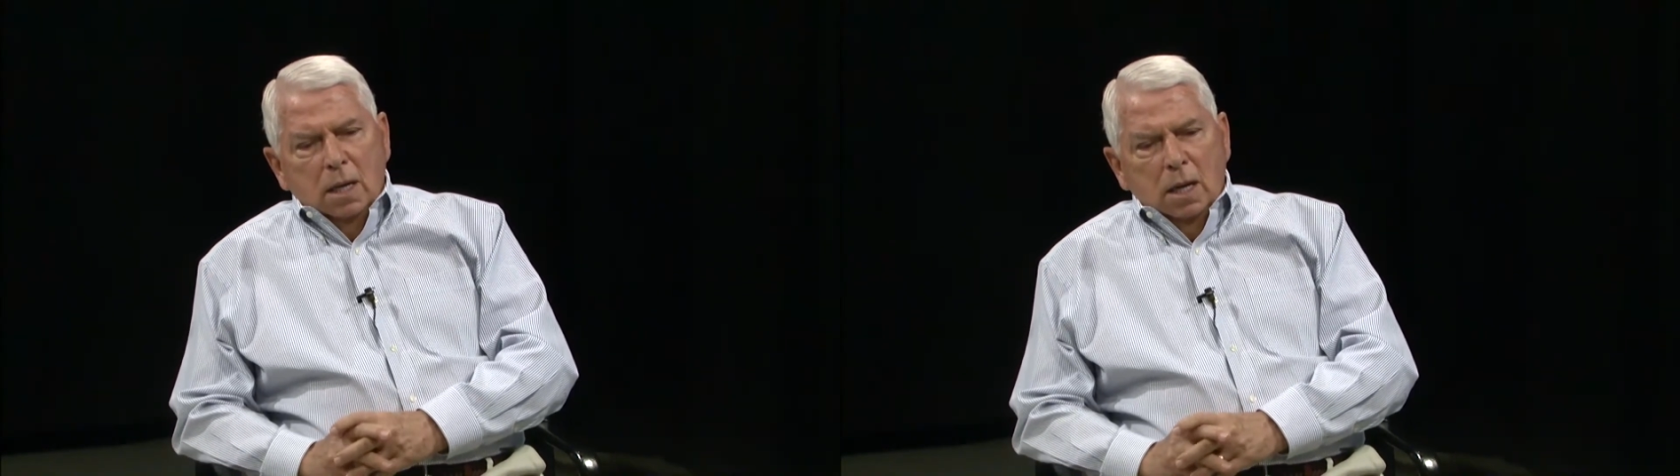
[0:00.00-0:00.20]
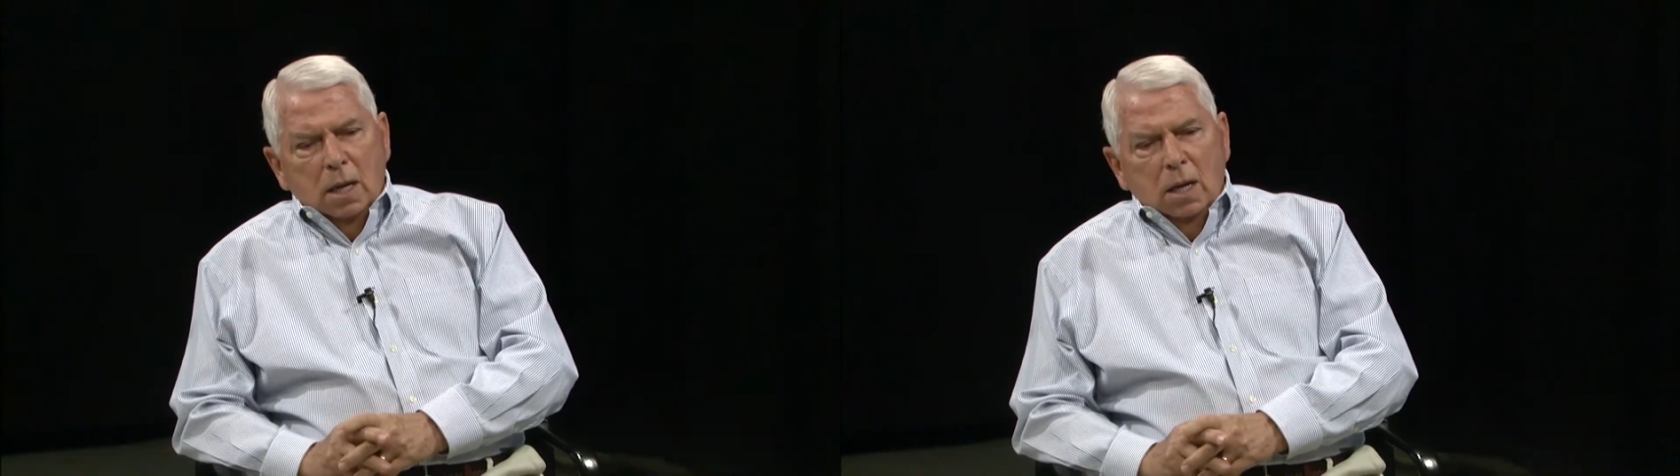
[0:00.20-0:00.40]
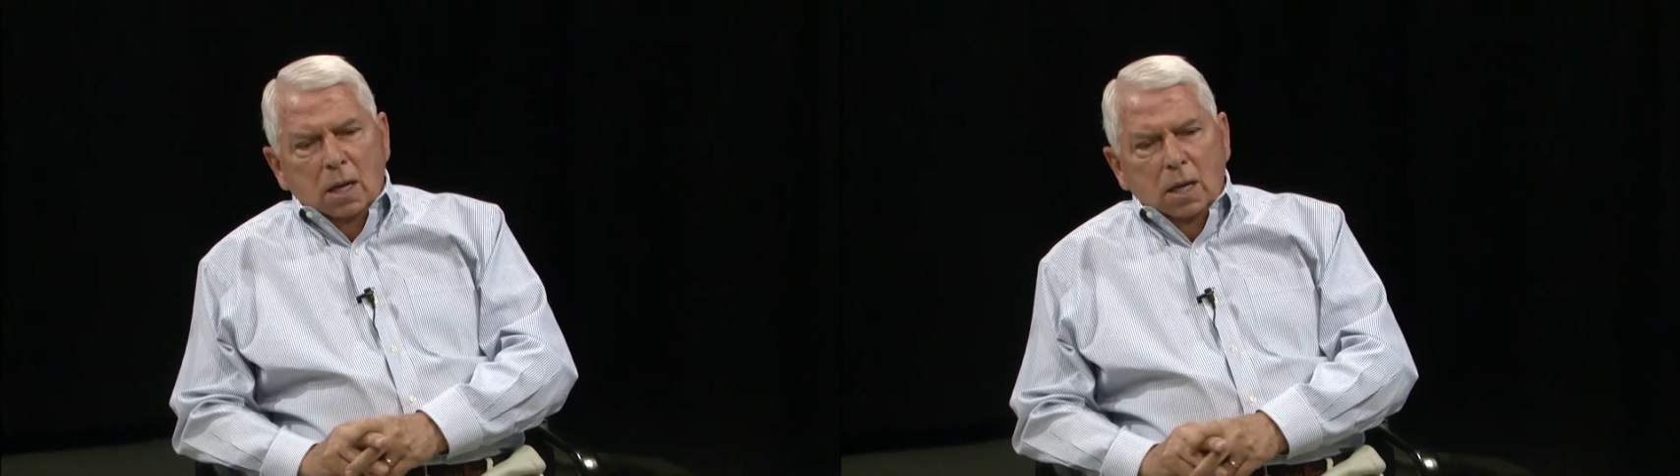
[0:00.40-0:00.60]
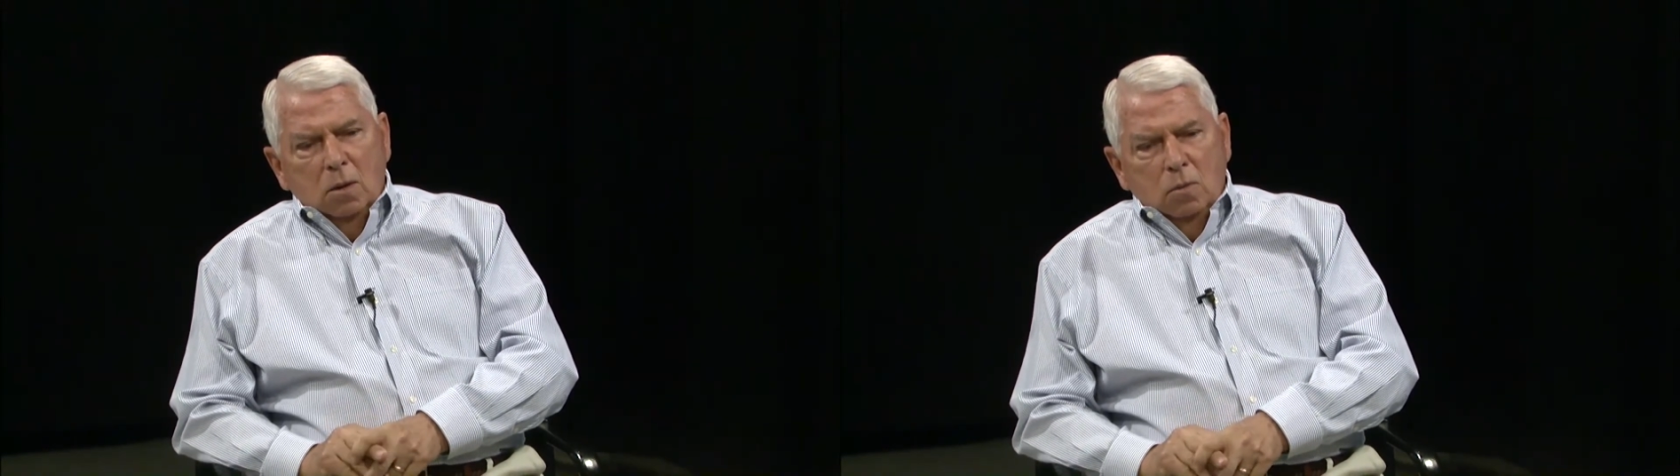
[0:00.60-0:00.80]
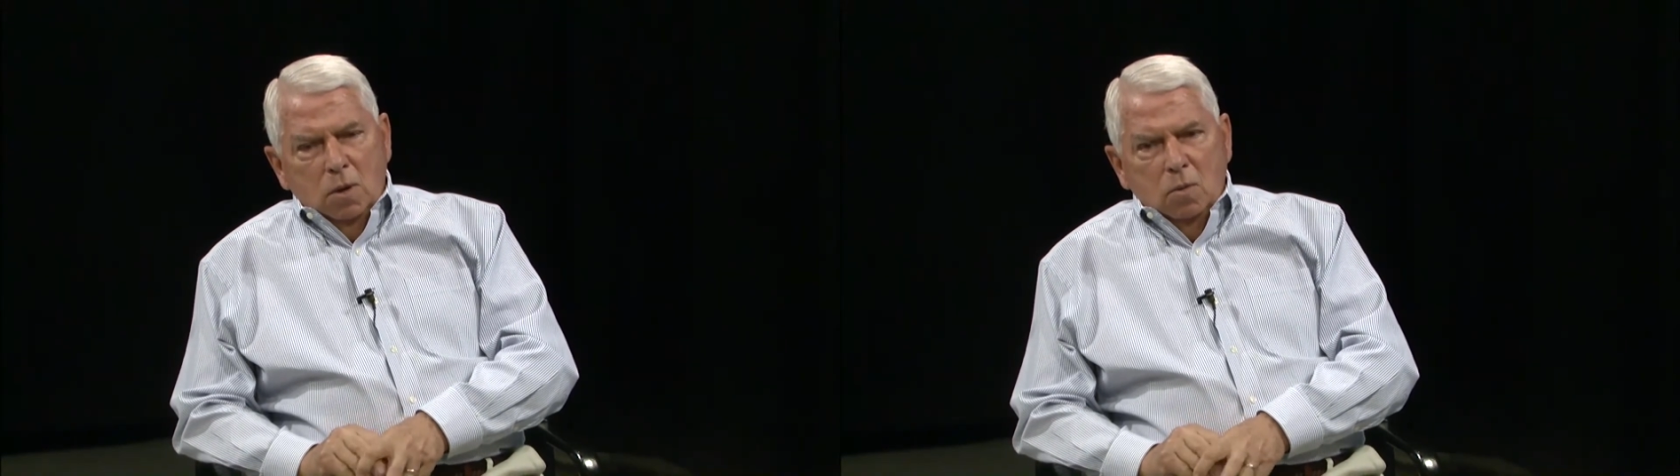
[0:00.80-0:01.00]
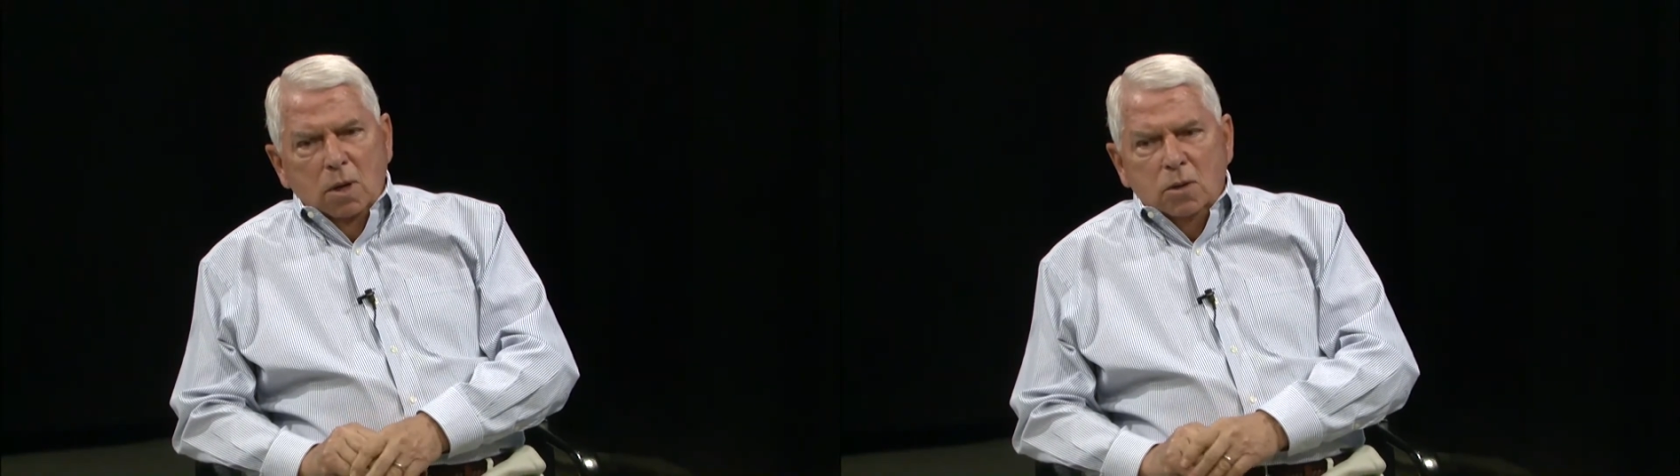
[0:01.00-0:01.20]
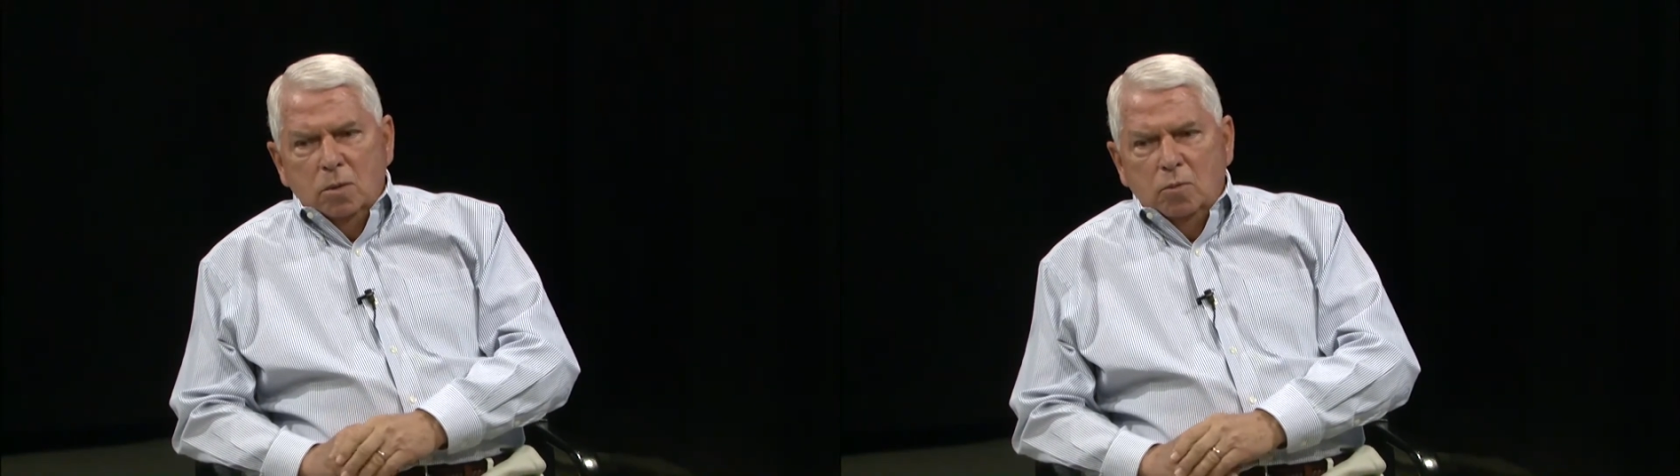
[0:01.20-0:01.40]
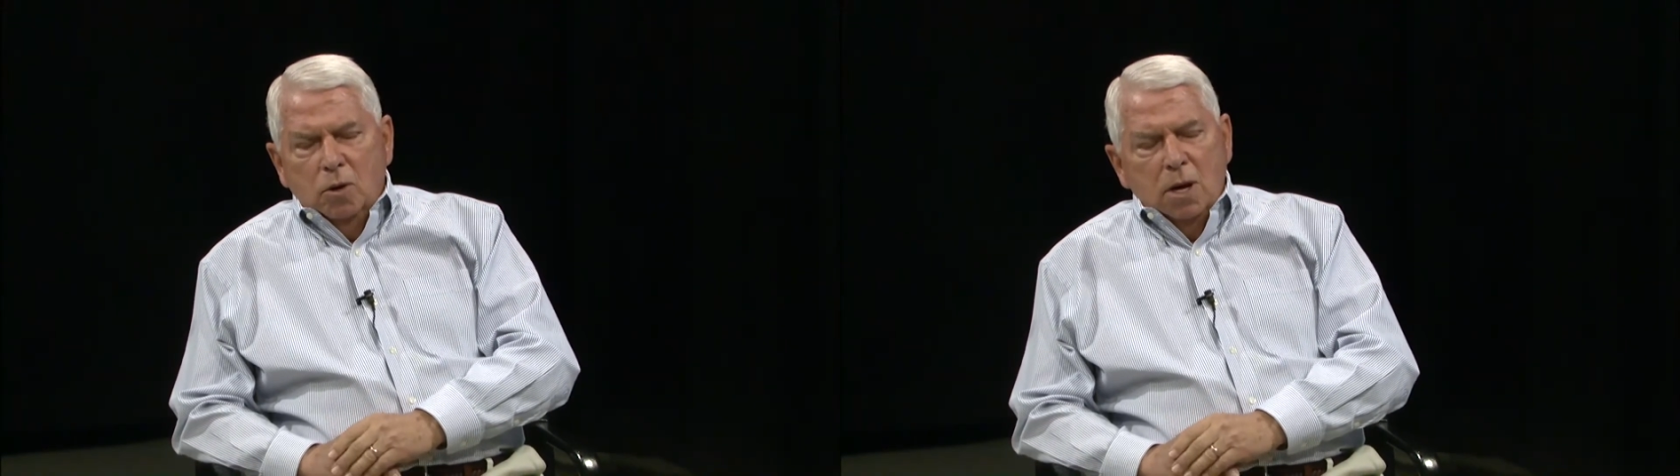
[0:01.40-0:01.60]
And we were in
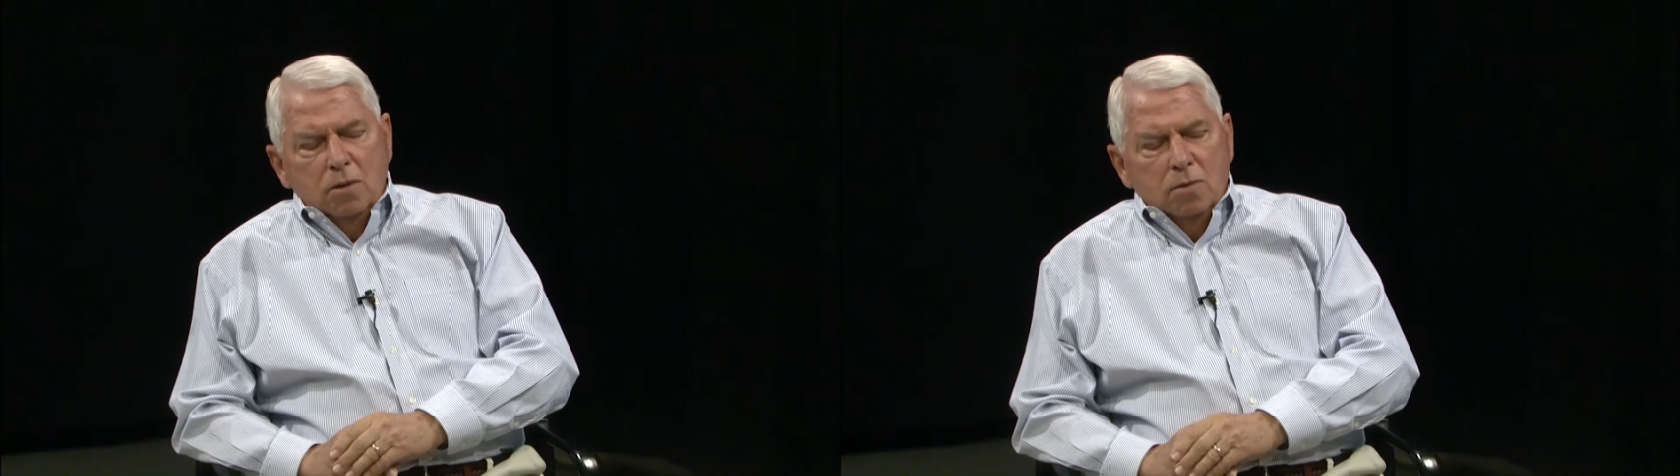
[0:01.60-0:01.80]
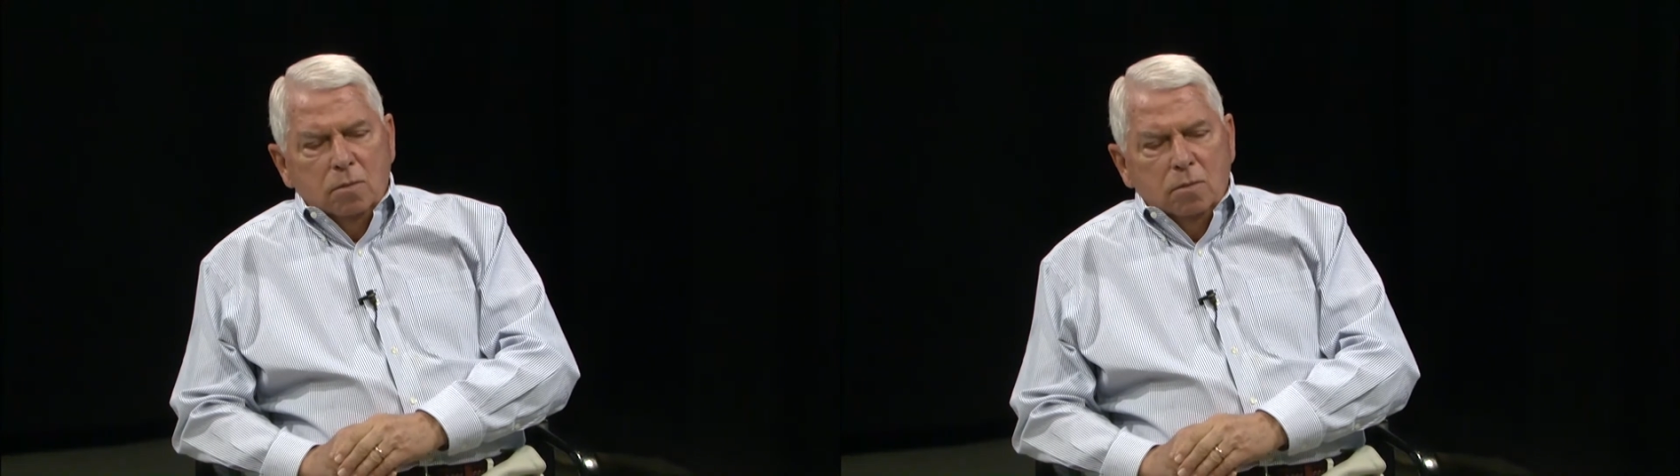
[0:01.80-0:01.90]
some pretty